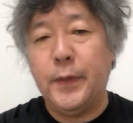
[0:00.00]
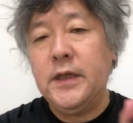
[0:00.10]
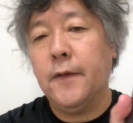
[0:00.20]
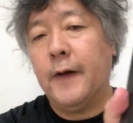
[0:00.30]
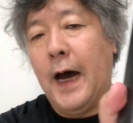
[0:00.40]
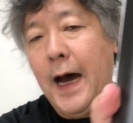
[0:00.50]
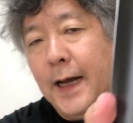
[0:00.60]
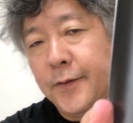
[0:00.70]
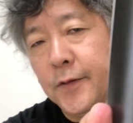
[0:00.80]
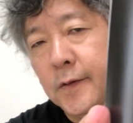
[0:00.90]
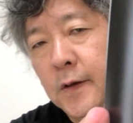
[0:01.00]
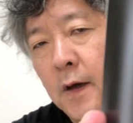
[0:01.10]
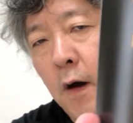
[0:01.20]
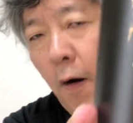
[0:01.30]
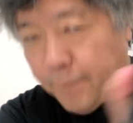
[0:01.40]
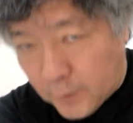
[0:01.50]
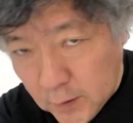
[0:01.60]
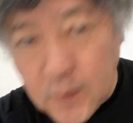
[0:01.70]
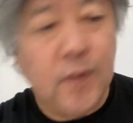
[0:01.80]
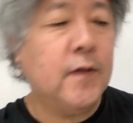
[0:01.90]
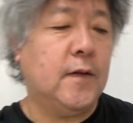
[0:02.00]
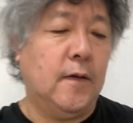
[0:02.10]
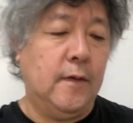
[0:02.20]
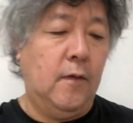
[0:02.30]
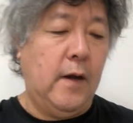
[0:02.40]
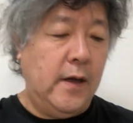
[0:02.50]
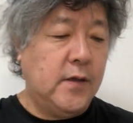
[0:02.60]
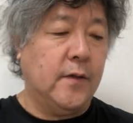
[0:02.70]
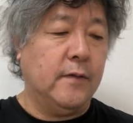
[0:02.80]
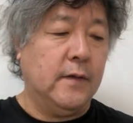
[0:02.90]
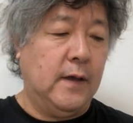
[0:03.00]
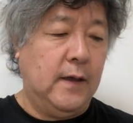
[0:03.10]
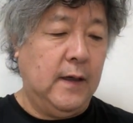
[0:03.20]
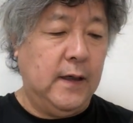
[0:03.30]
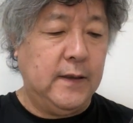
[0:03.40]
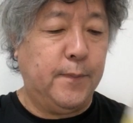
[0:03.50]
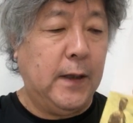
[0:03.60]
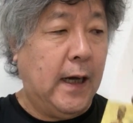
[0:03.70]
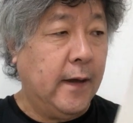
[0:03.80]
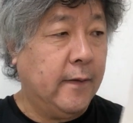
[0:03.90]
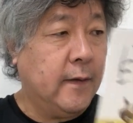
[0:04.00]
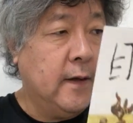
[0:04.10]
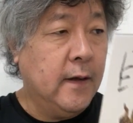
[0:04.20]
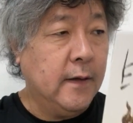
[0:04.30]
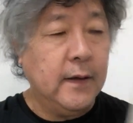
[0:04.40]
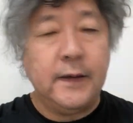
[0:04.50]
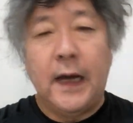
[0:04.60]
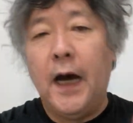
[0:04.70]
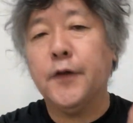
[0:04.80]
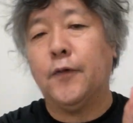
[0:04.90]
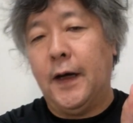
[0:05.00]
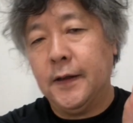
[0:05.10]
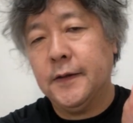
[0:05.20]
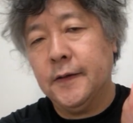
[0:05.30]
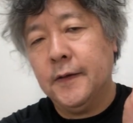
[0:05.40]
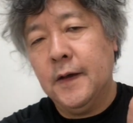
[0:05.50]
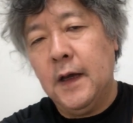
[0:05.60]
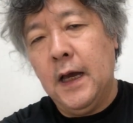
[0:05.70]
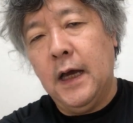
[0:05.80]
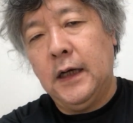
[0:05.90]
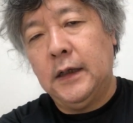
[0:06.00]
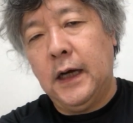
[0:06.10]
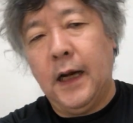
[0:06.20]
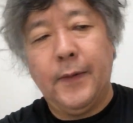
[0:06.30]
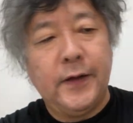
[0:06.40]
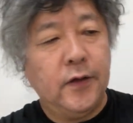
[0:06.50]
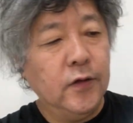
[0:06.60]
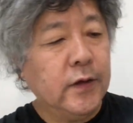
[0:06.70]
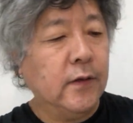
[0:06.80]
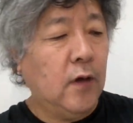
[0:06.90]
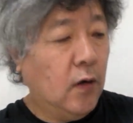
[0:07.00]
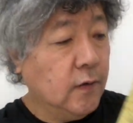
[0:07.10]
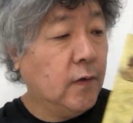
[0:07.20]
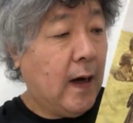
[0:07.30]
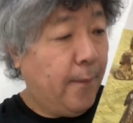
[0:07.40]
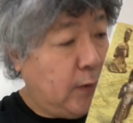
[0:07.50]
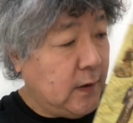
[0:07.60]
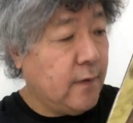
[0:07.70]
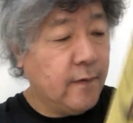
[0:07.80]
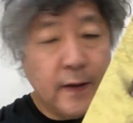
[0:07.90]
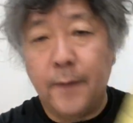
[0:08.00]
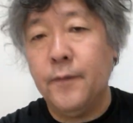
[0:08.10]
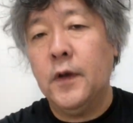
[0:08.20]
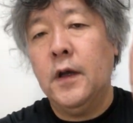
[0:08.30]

piece of art. Of course, religion is behind these artworks, but you can also appreciate them